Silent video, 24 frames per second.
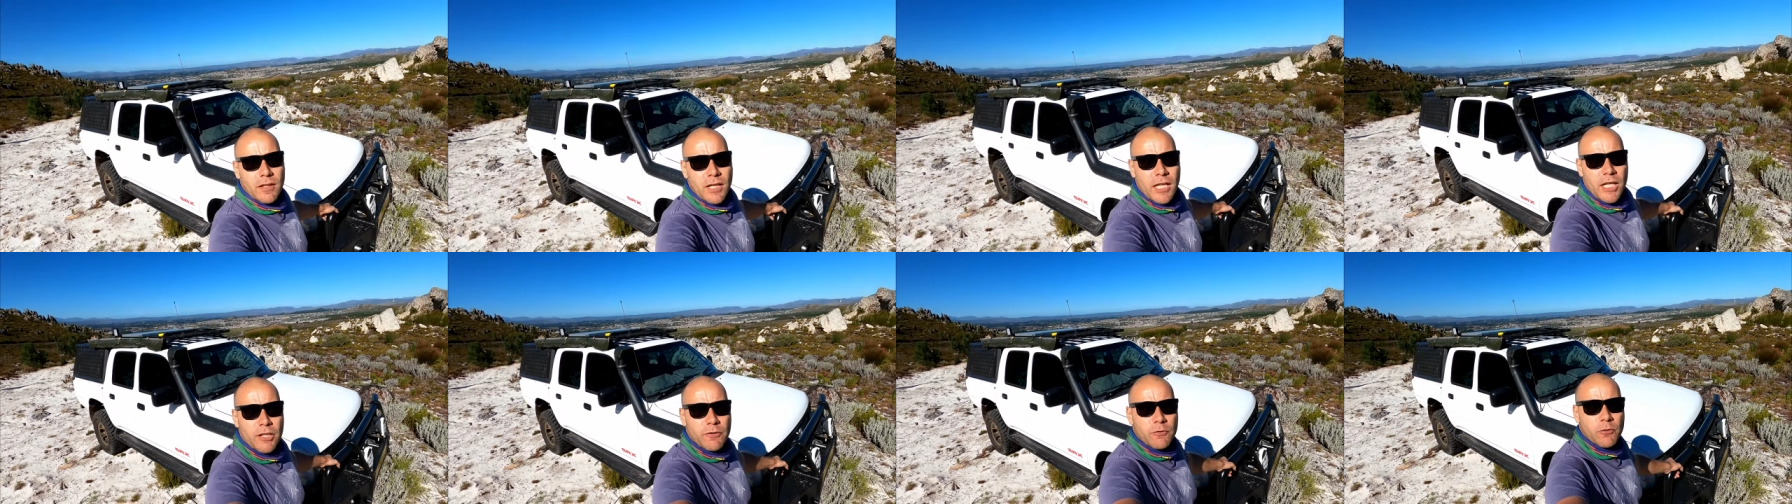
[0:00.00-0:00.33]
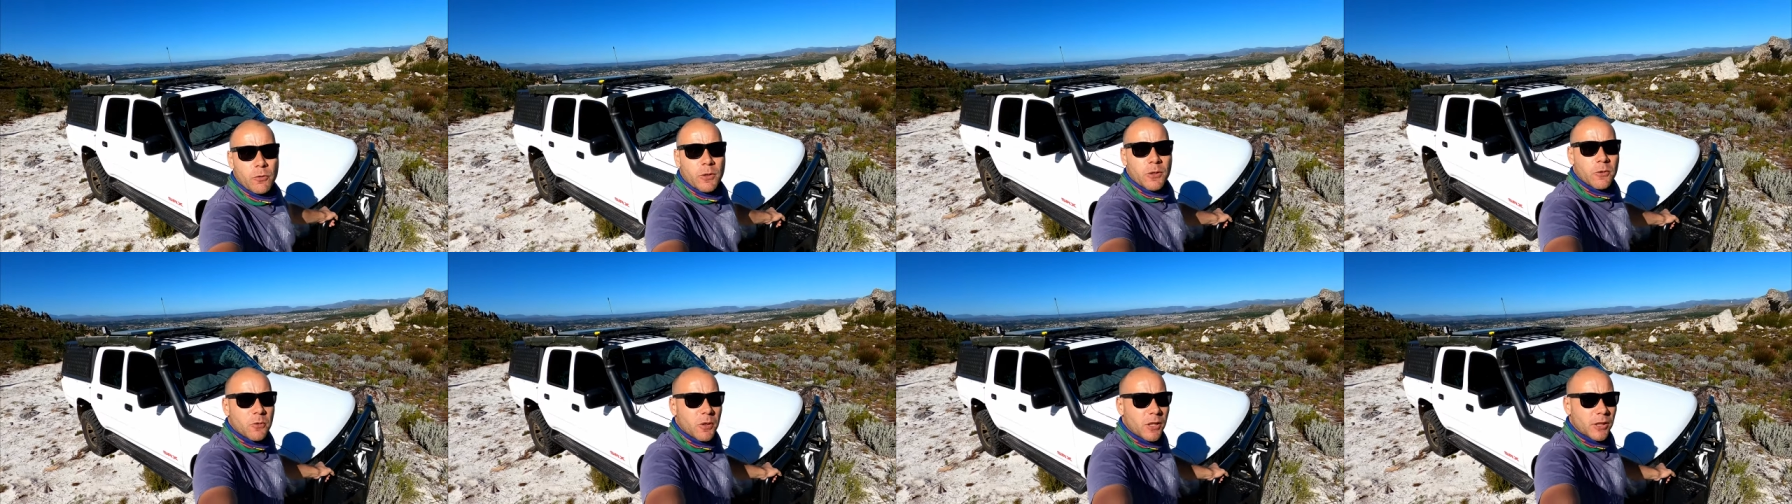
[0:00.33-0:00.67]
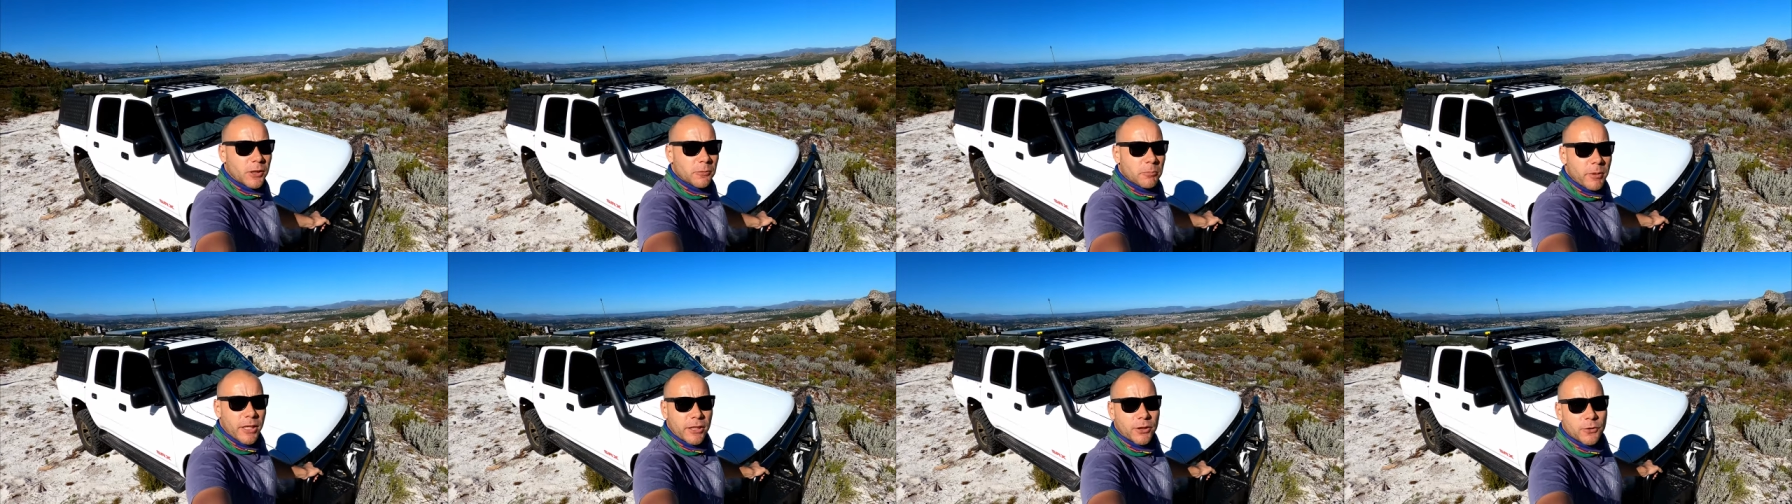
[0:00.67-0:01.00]
Hello everyone and
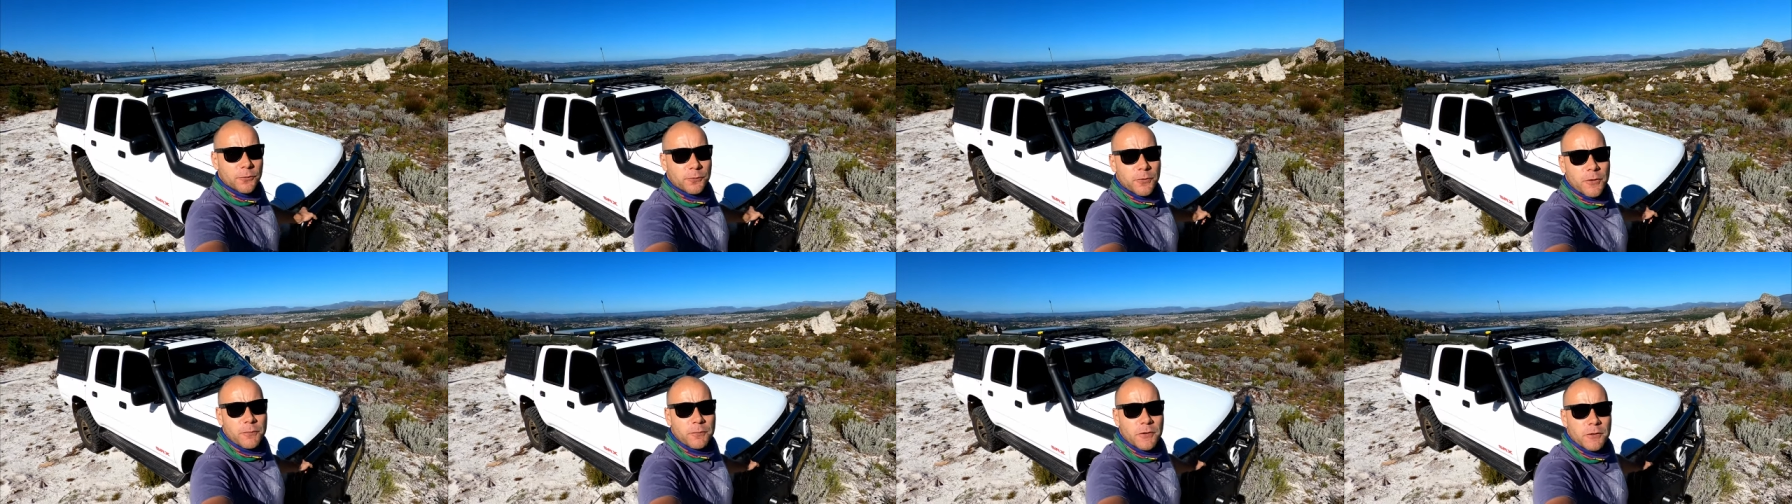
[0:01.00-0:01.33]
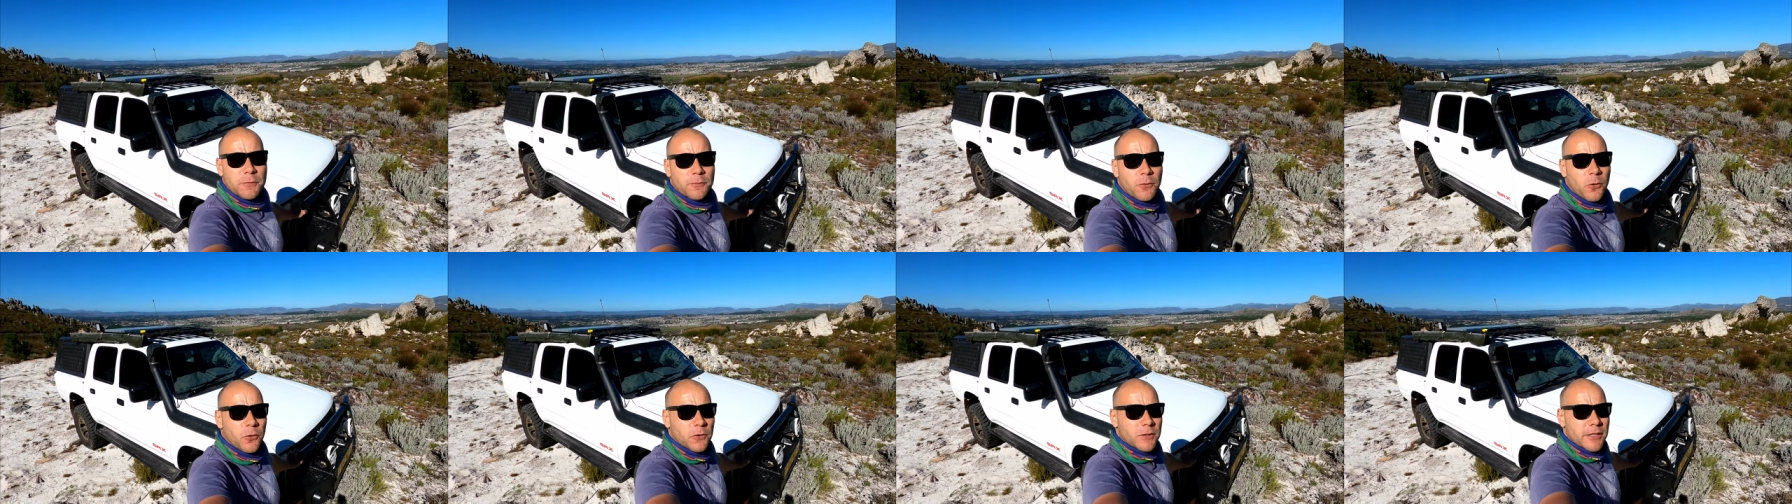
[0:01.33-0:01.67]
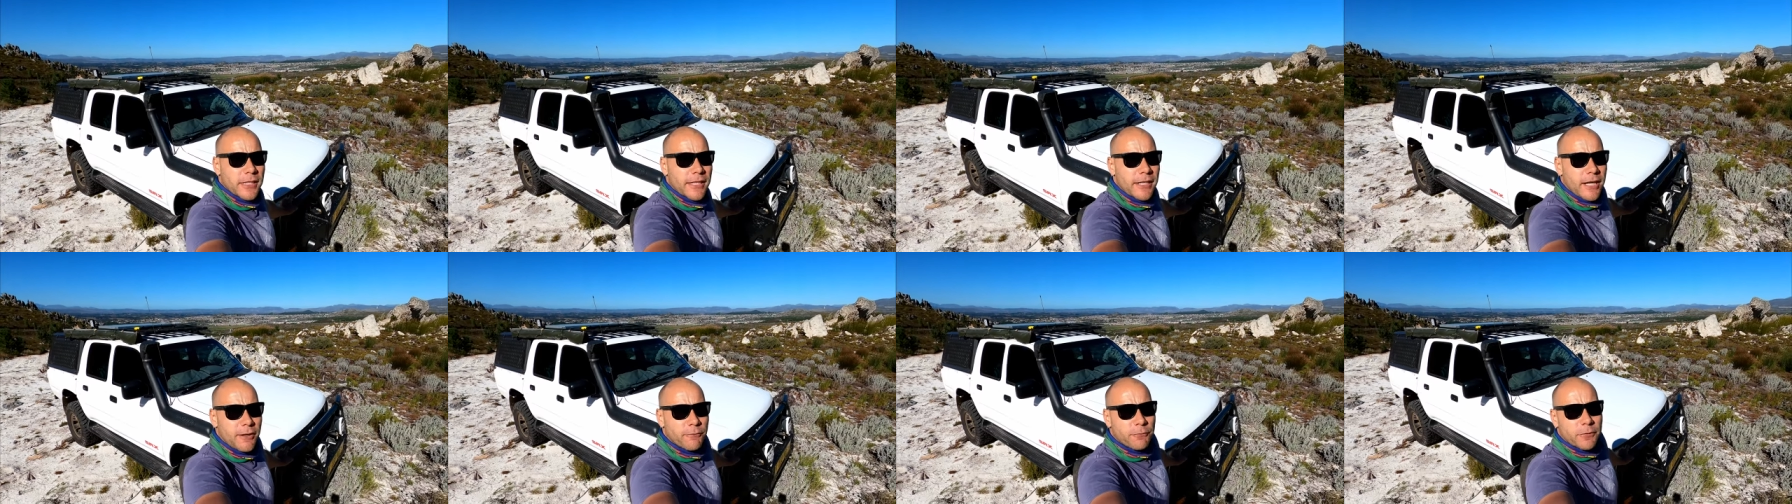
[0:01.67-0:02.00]
welcome back to
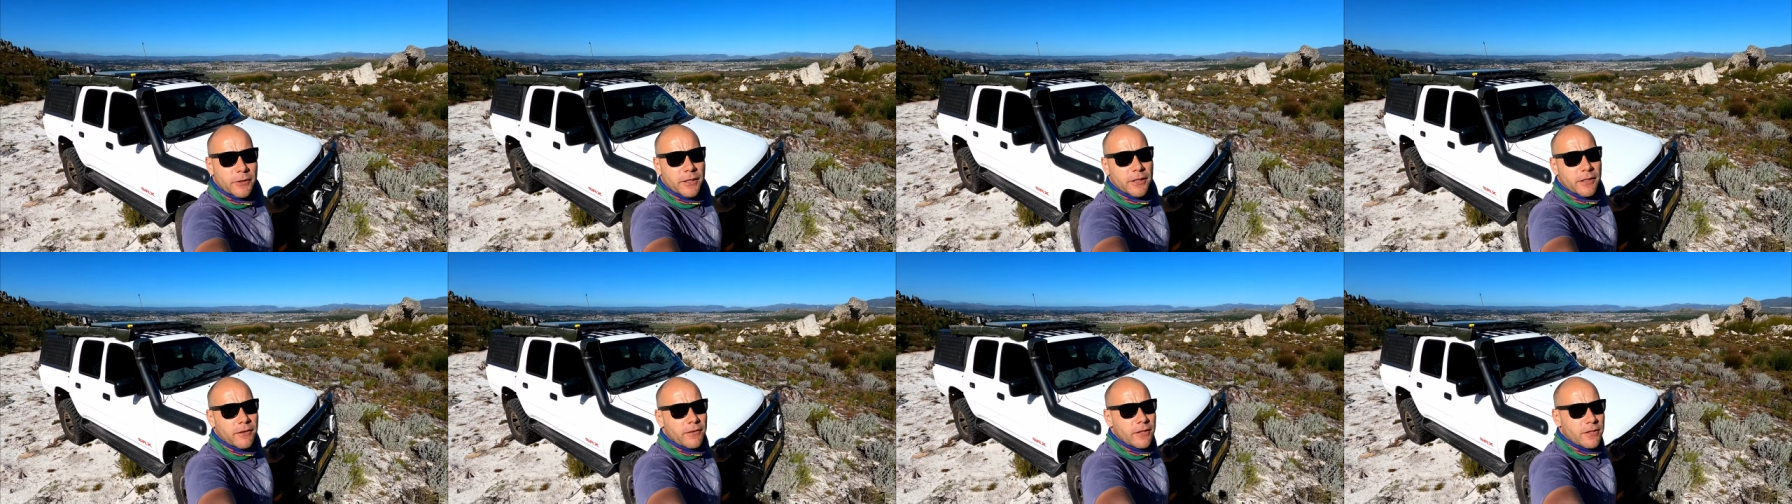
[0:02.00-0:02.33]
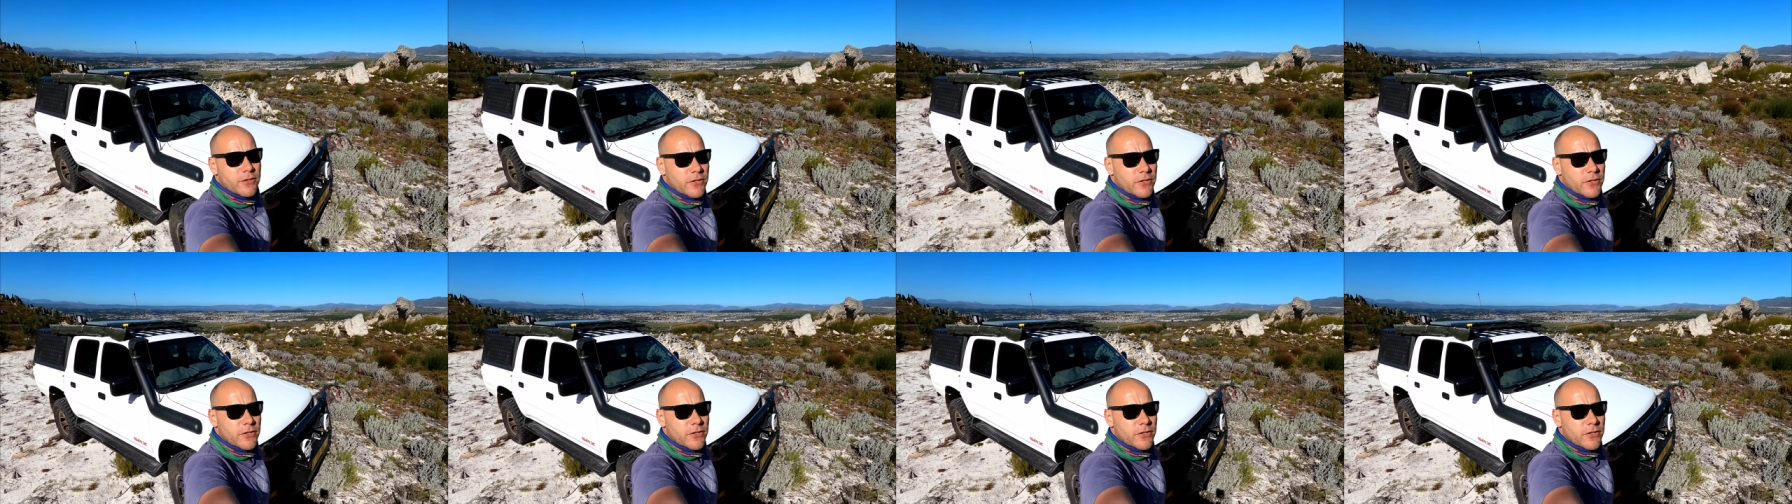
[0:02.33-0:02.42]
5410 Africa,